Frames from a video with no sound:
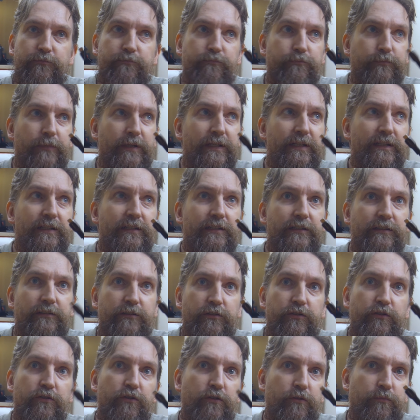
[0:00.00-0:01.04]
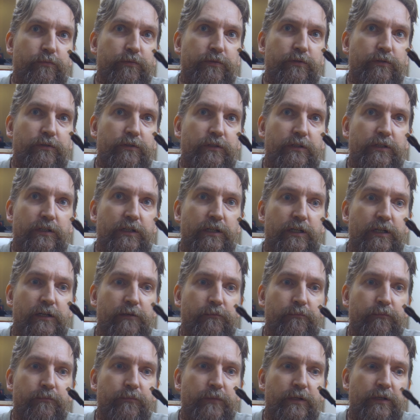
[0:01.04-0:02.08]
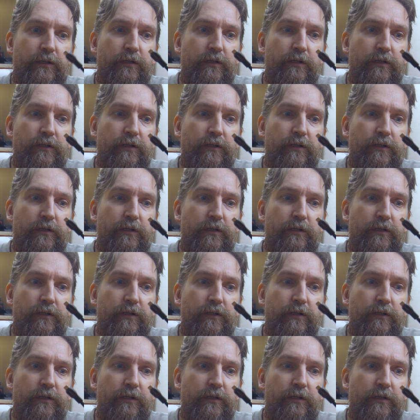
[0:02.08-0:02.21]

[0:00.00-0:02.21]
Mainly in Europe. I